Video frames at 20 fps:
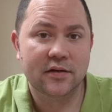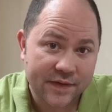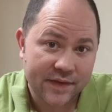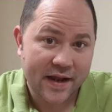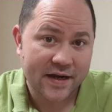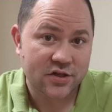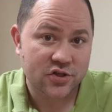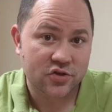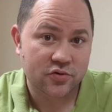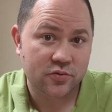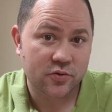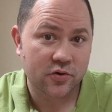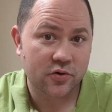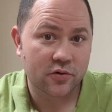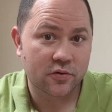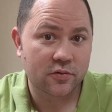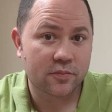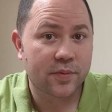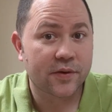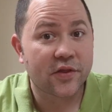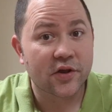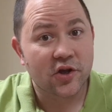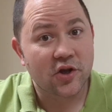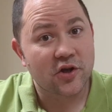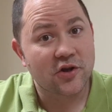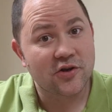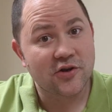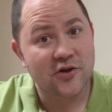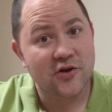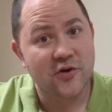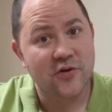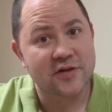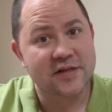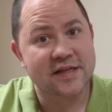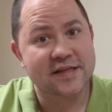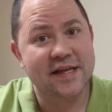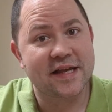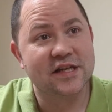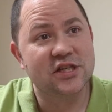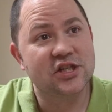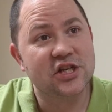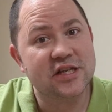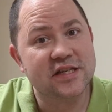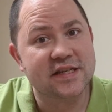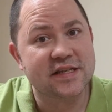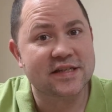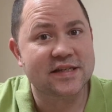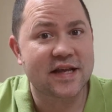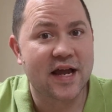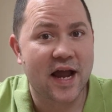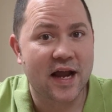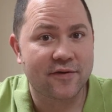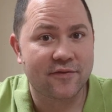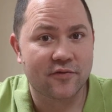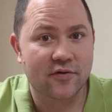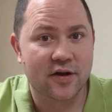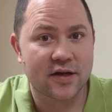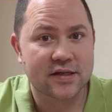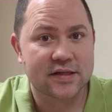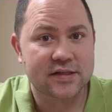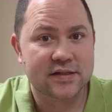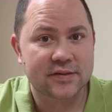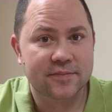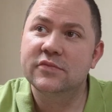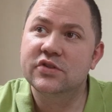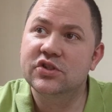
And that's true. But the good news is that Jesus died for us.